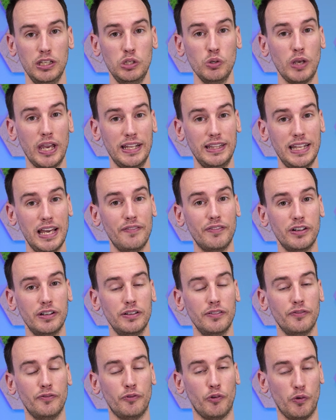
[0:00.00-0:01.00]
you can
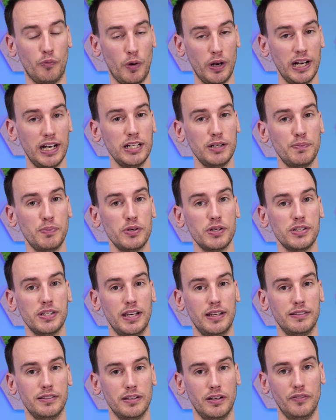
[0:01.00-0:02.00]
never for
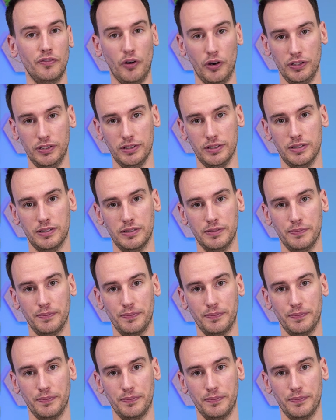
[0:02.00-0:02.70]
100% avoid this.